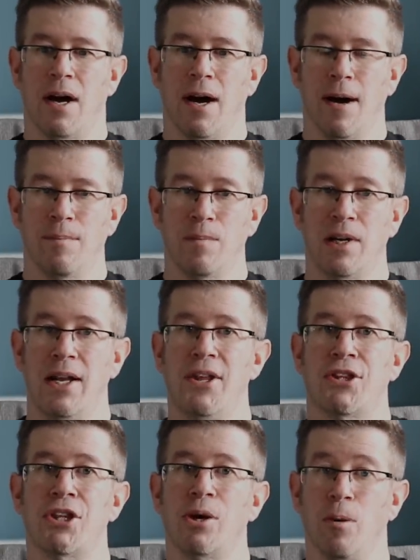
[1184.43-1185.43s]
um,
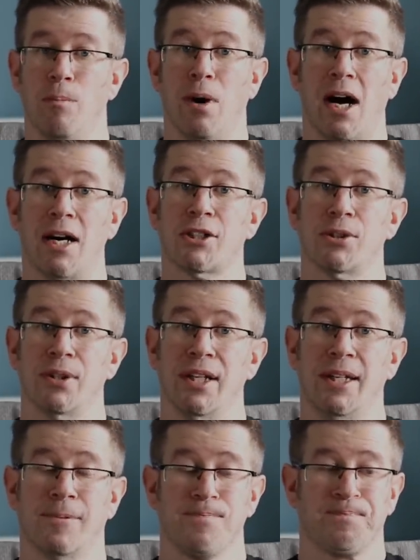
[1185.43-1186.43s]
lithium
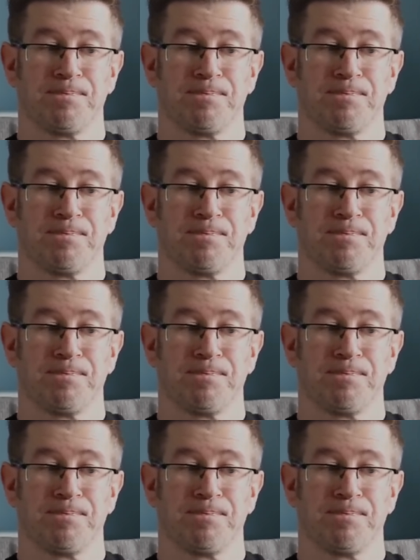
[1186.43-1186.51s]
battery,